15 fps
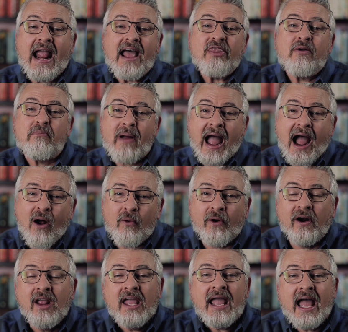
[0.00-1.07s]
and the
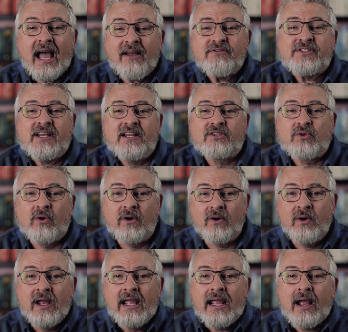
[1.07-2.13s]
power of Santoro.